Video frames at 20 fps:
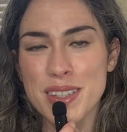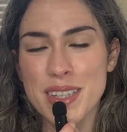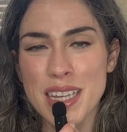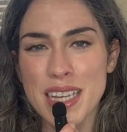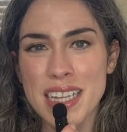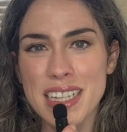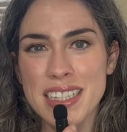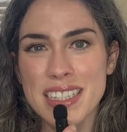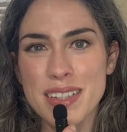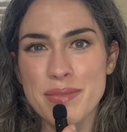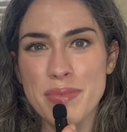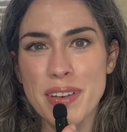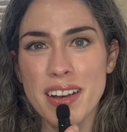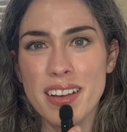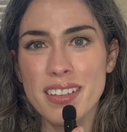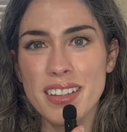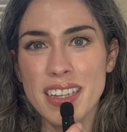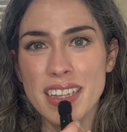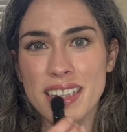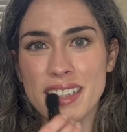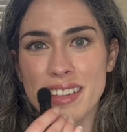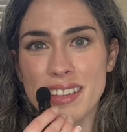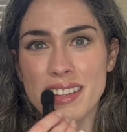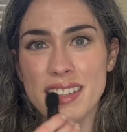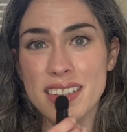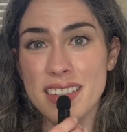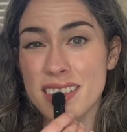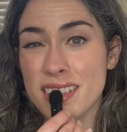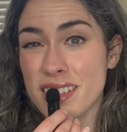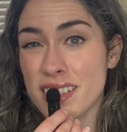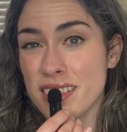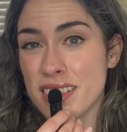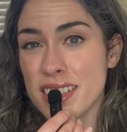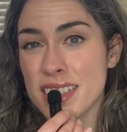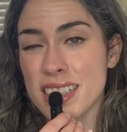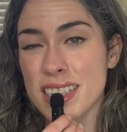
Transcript: things about like this series,